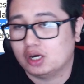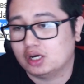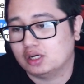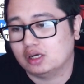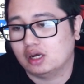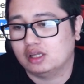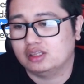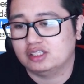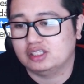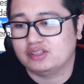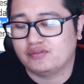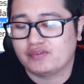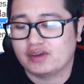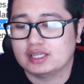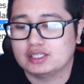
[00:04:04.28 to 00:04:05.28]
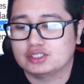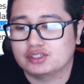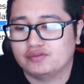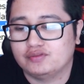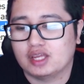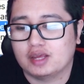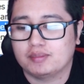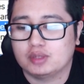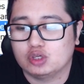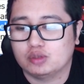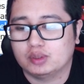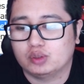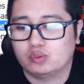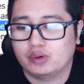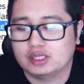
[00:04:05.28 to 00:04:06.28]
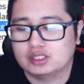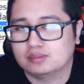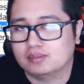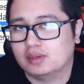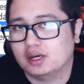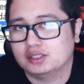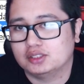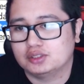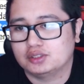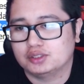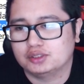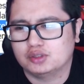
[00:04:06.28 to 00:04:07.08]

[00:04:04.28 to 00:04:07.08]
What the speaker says: the defense of demi-human race monsters.